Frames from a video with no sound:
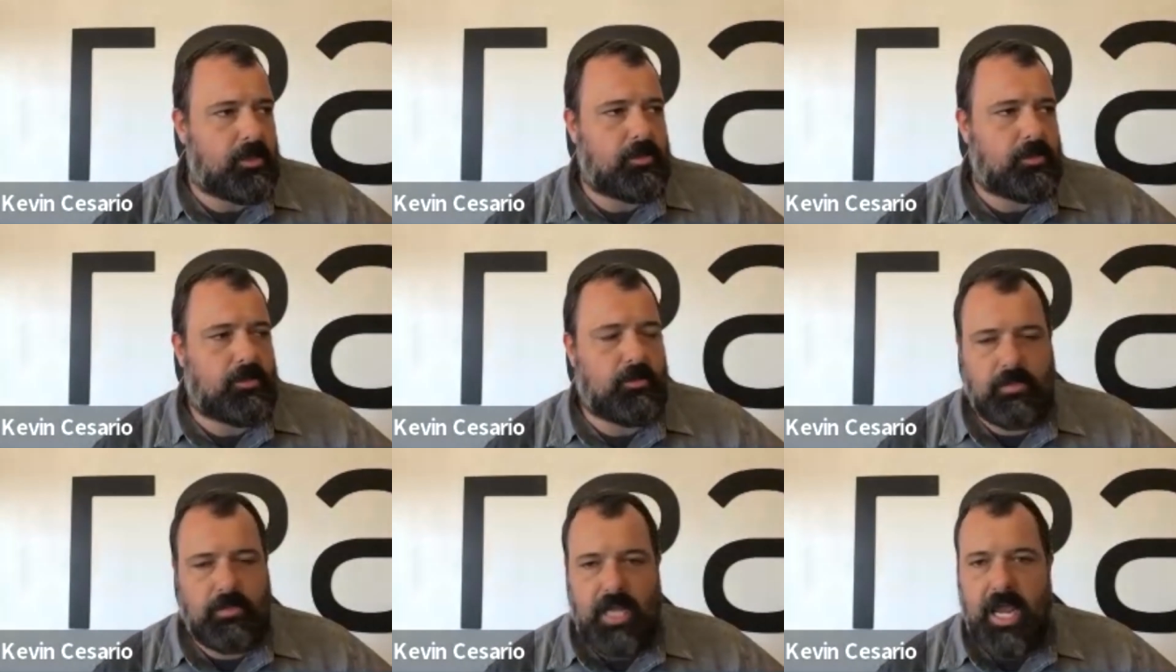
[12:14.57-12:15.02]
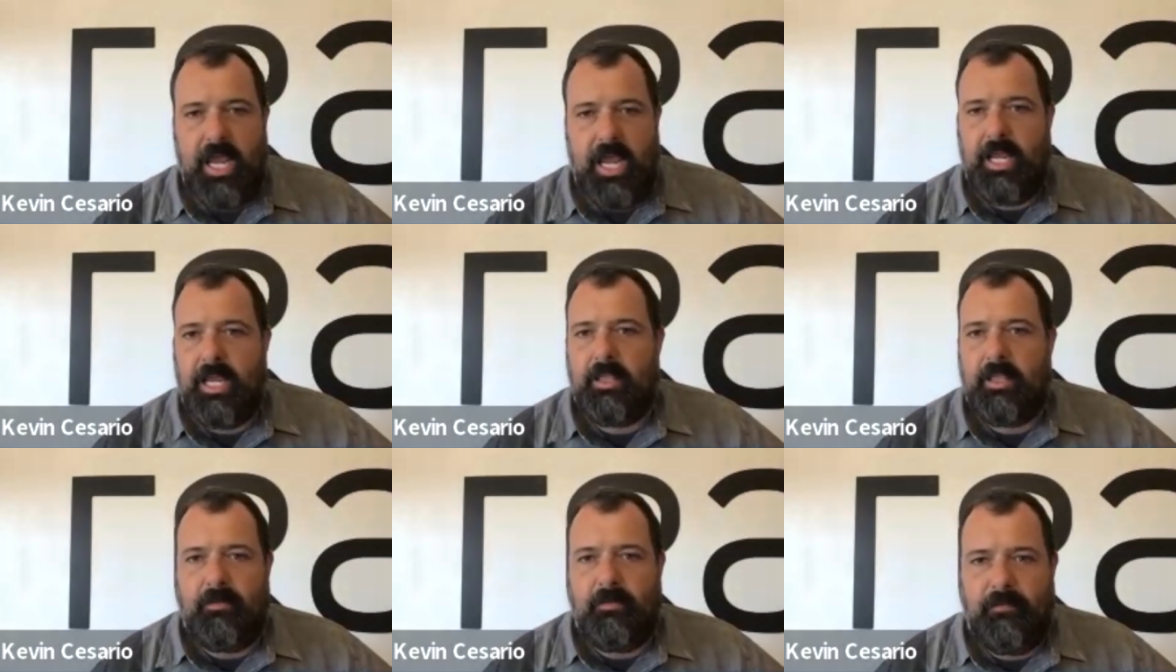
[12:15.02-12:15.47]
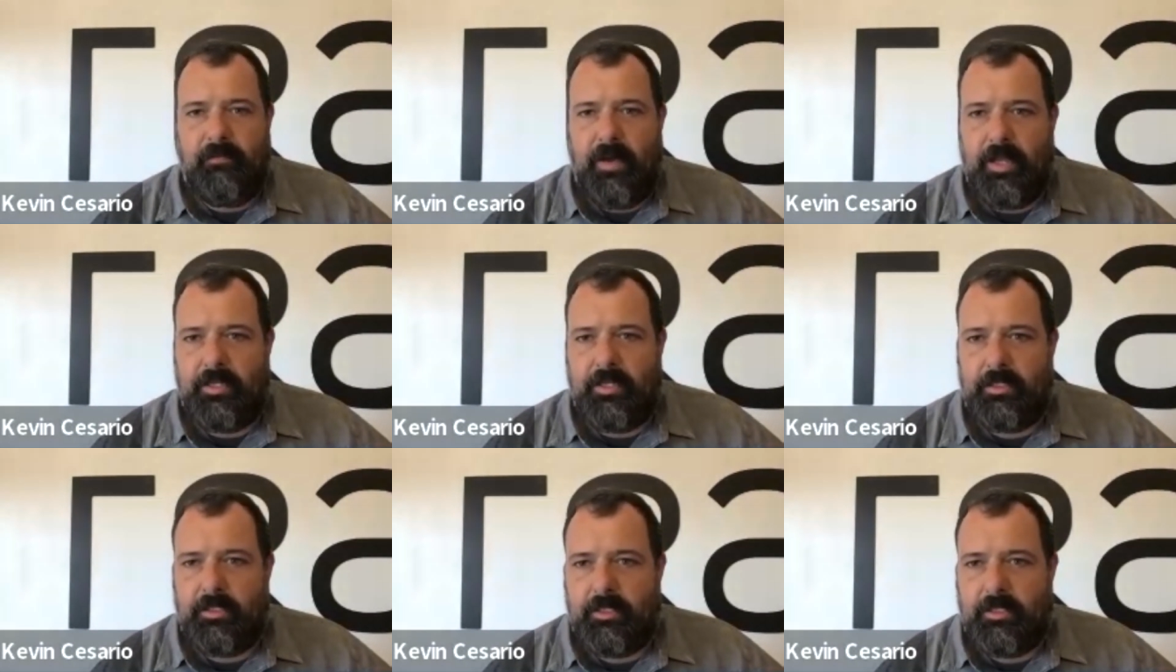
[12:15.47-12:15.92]
to take in the
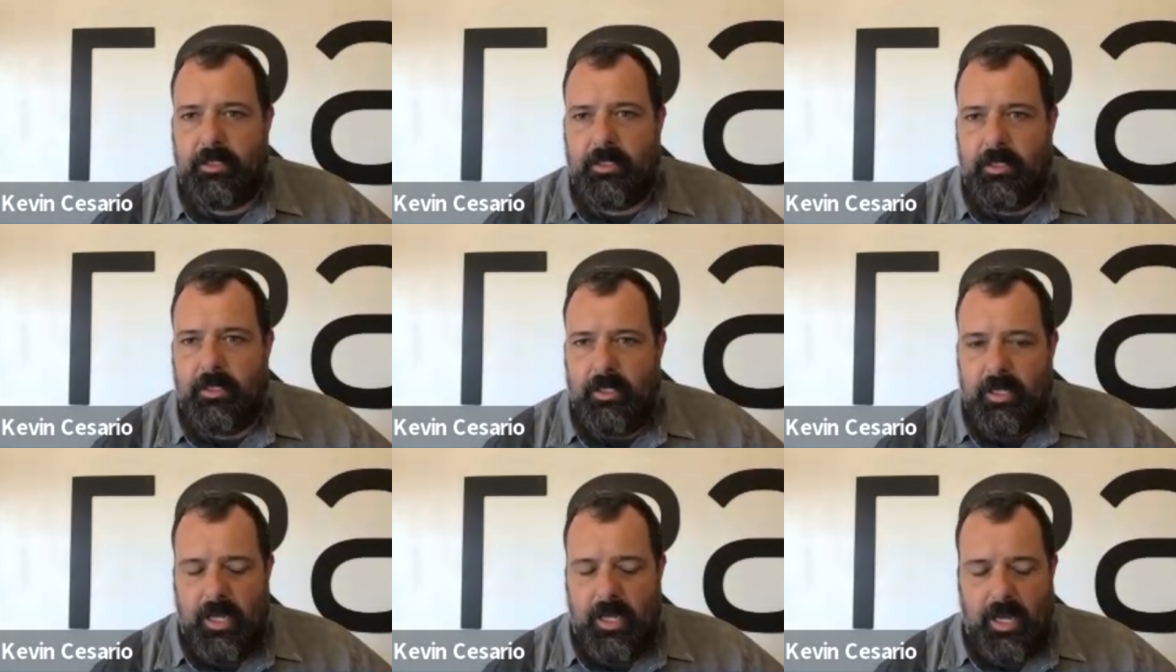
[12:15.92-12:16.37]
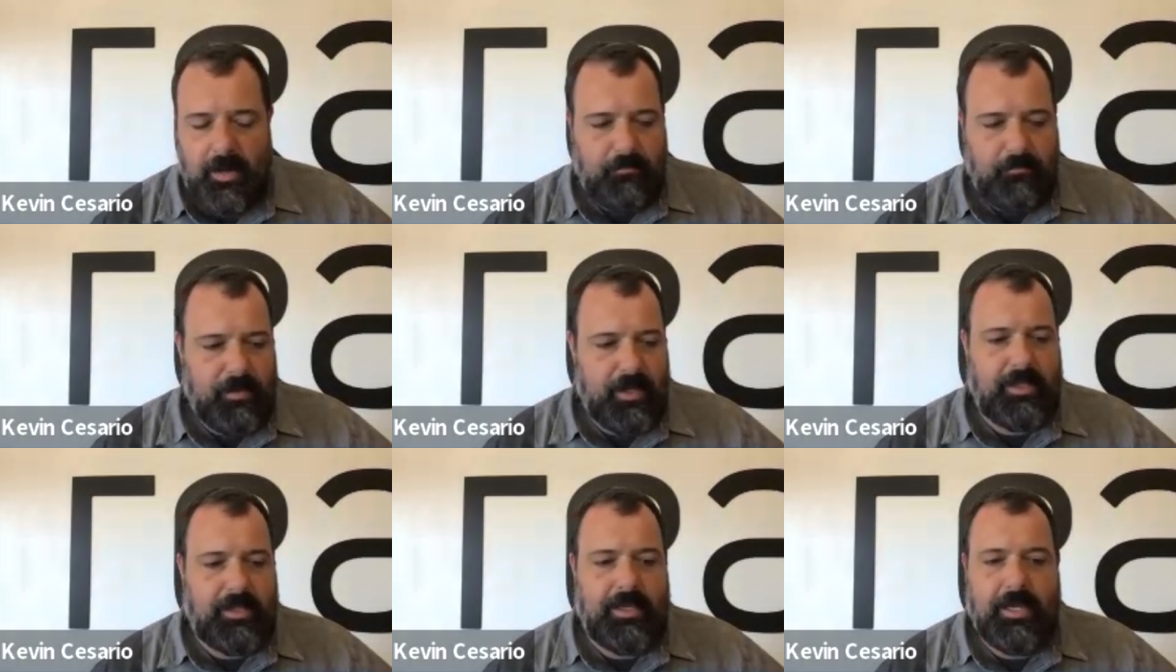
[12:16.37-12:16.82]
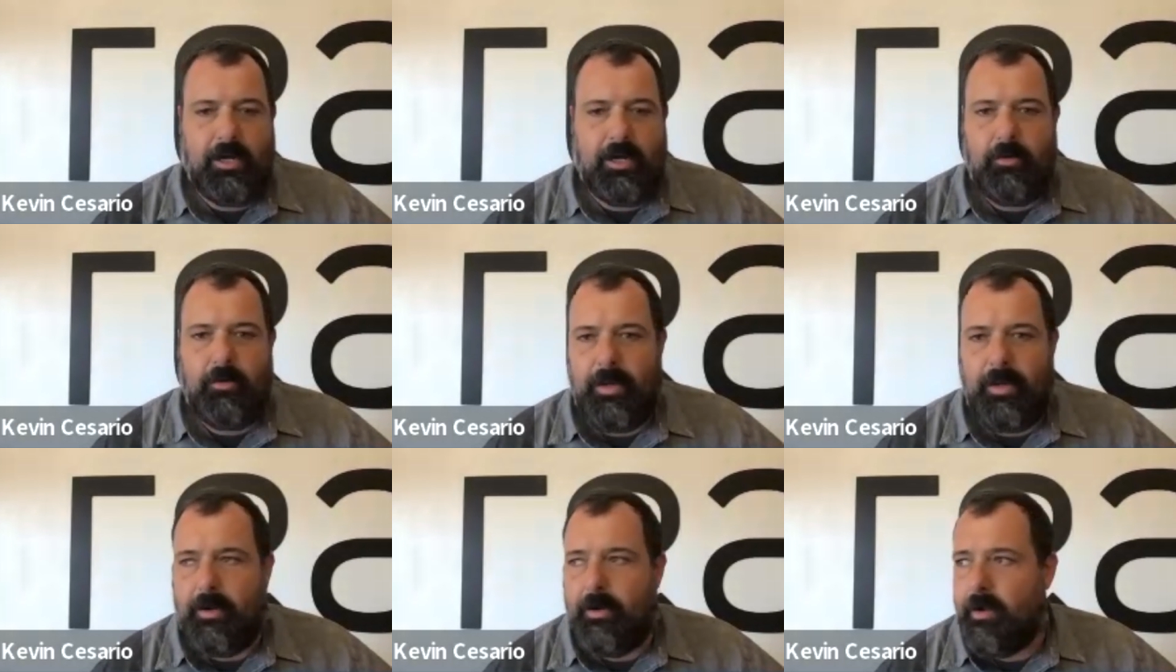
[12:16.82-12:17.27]
funds and be the
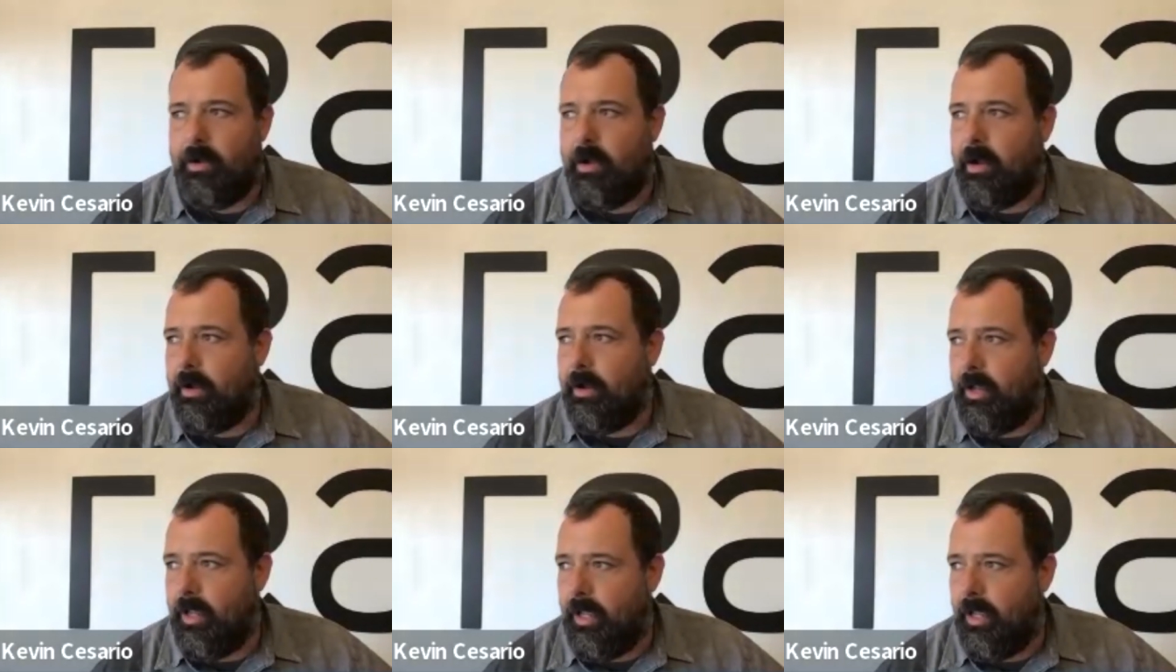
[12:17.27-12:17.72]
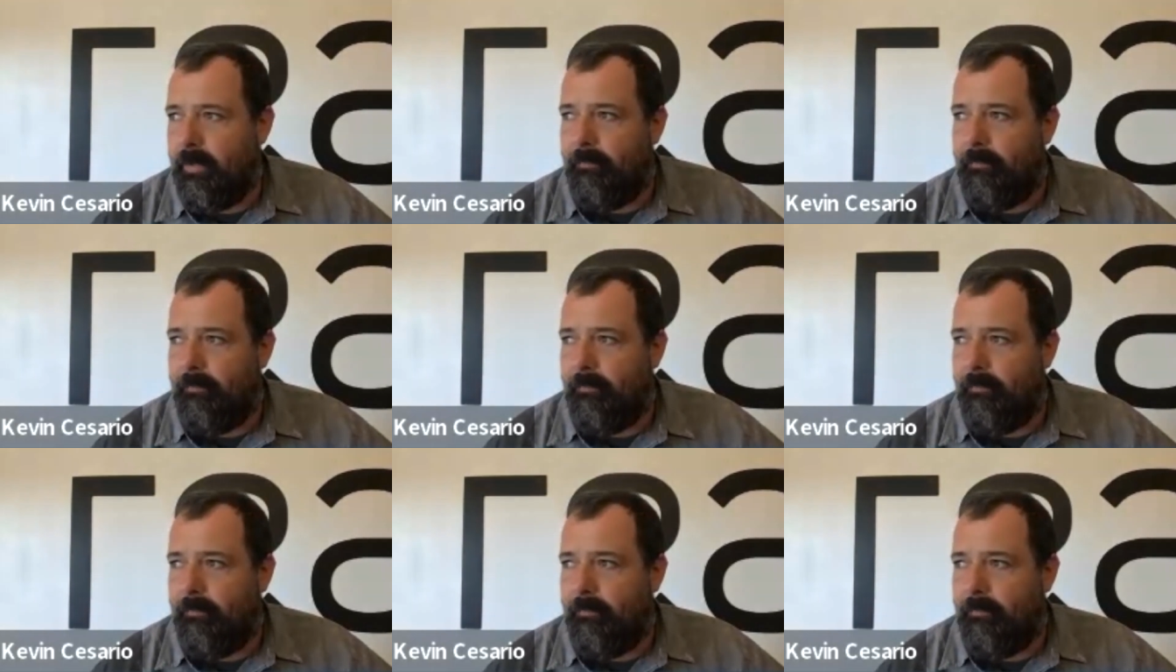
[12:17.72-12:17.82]
intermediary